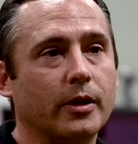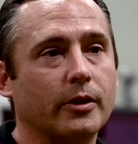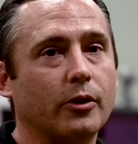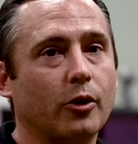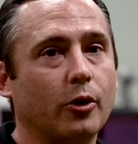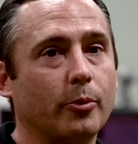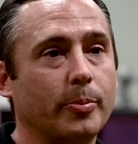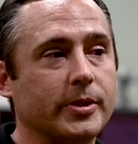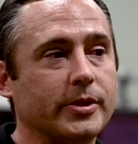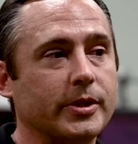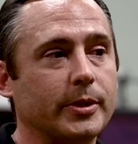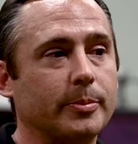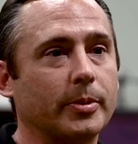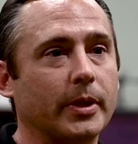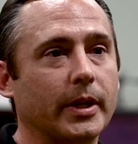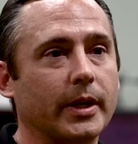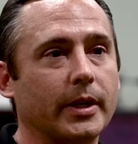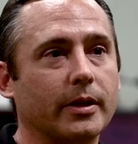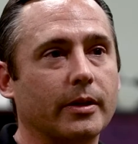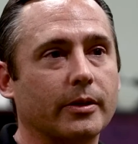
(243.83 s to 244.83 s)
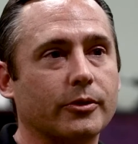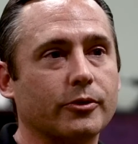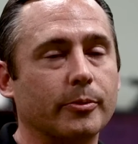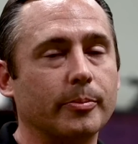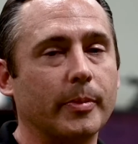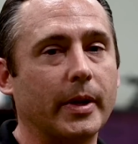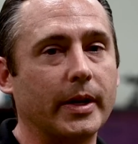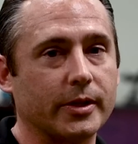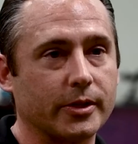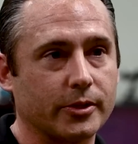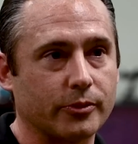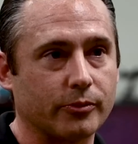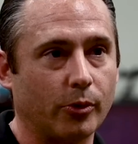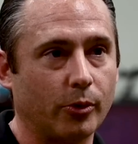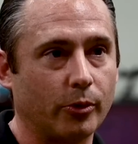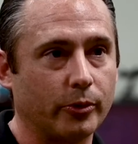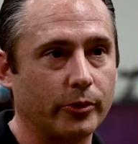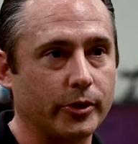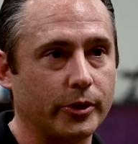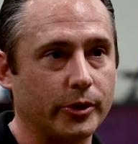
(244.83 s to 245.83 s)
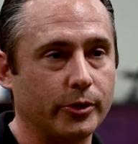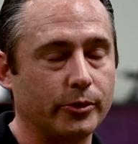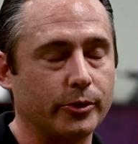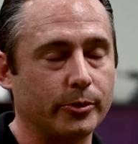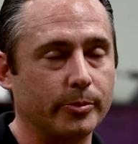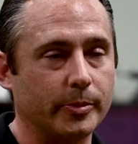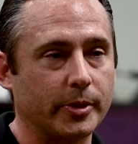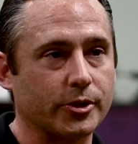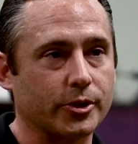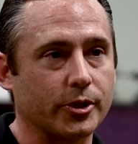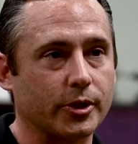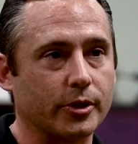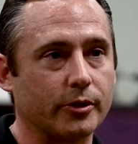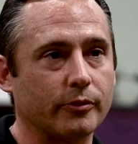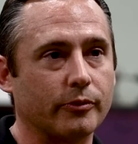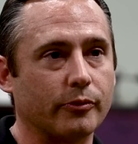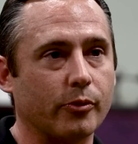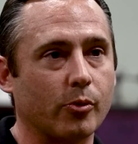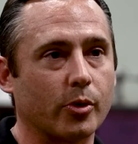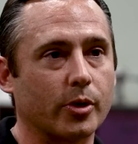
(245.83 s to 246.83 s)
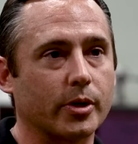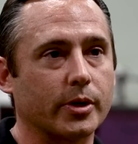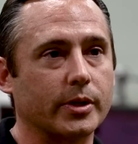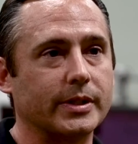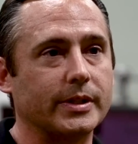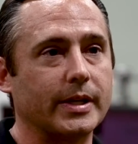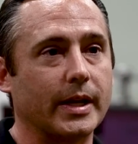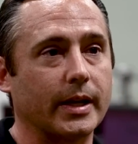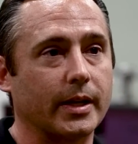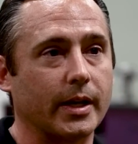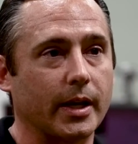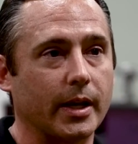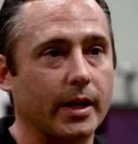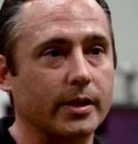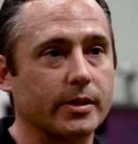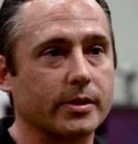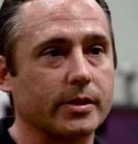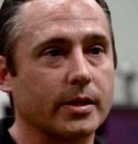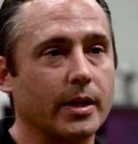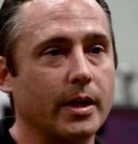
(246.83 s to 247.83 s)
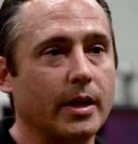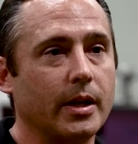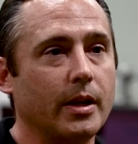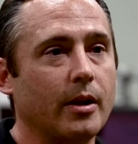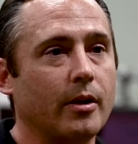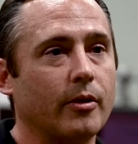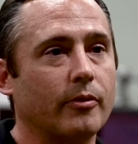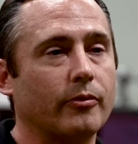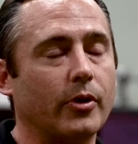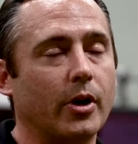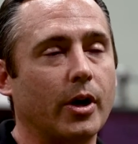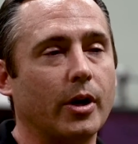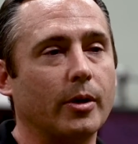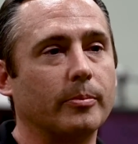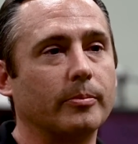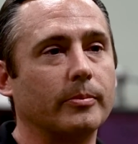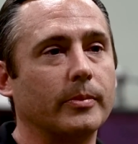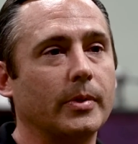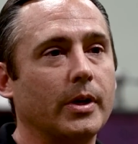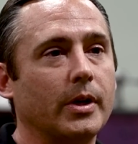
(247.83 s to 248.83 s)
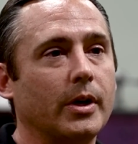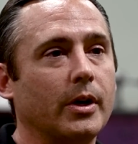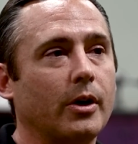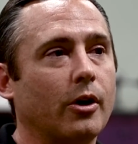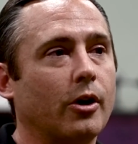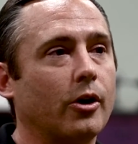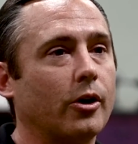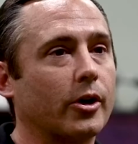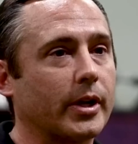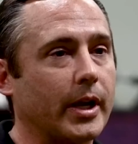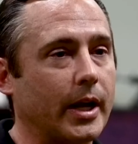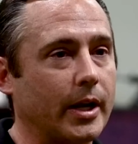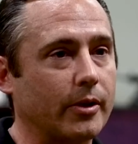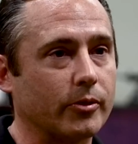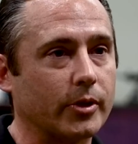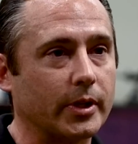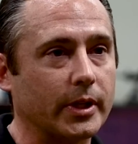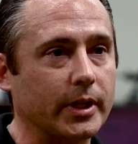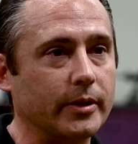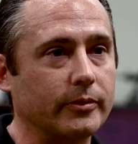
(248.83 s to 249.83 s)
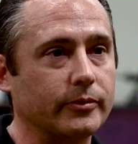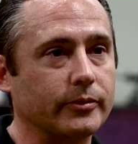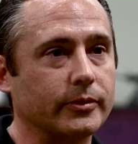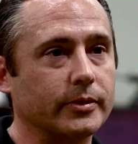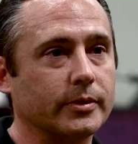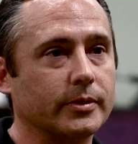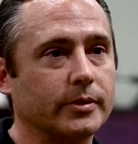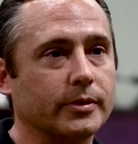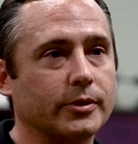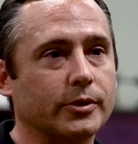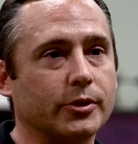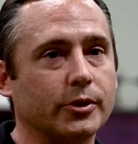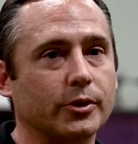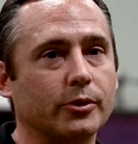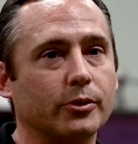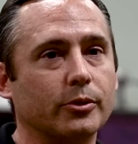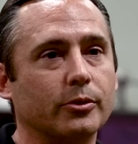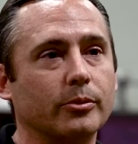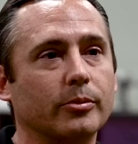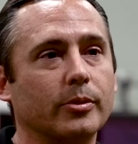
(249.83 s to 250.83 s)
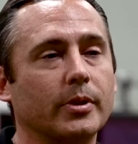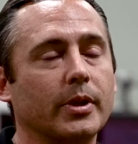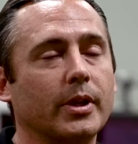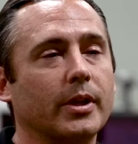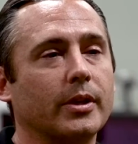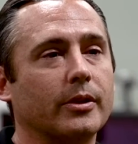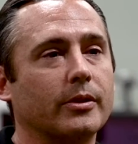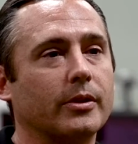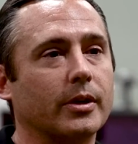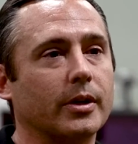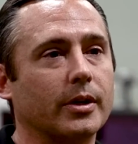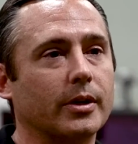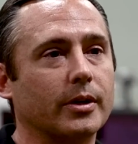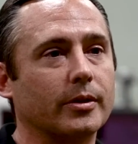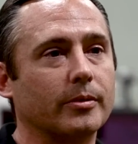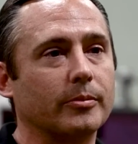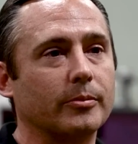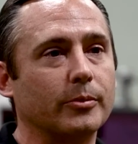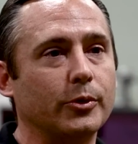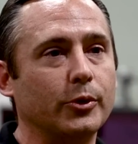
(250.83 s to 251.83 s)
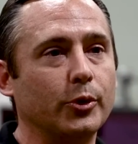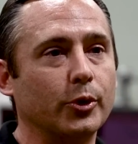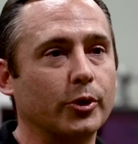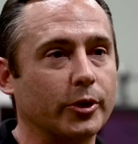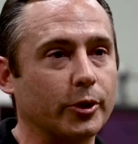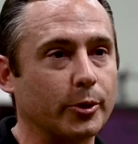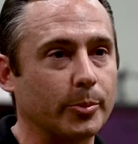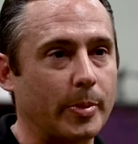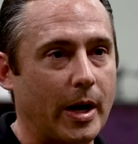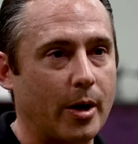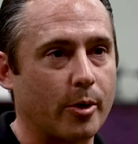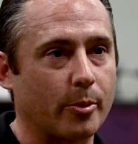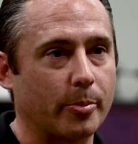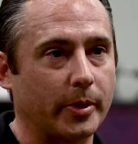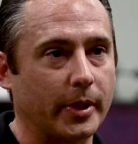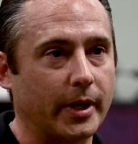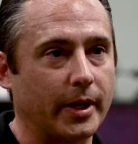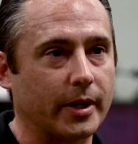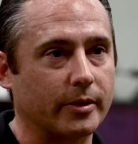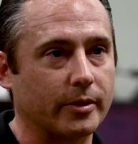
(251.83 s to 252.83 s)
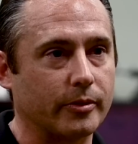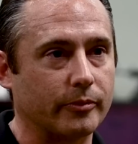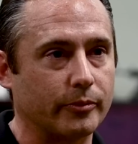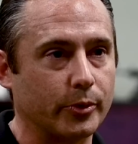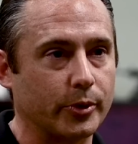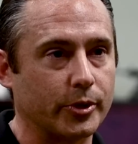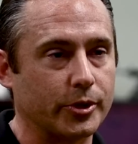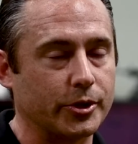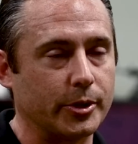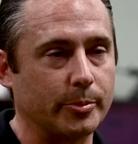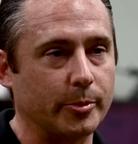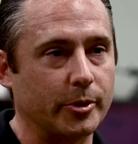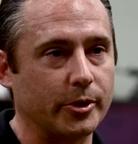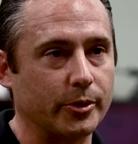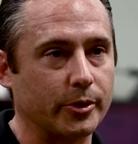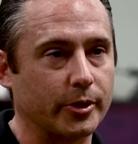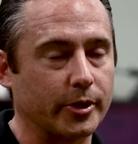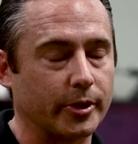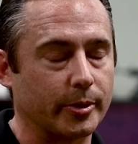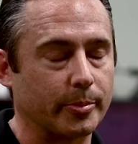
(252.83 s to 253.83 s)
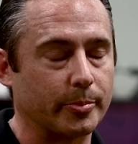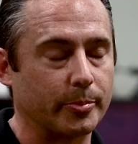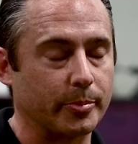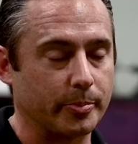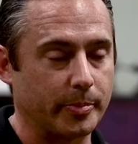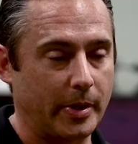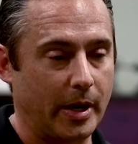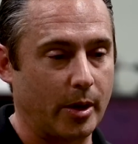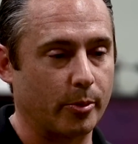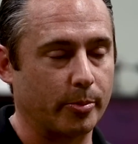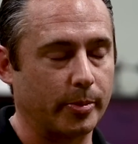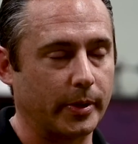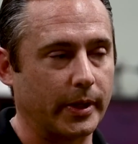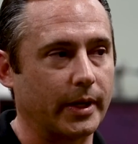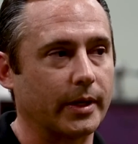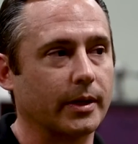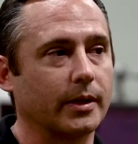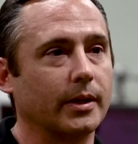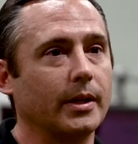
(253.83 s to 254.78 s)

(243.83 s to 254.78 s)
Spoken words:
OBC played a tremendous role in the U-2 mission for decades, from hurricane relief to the nuclear power plant, the Fukushima nuclear power plant,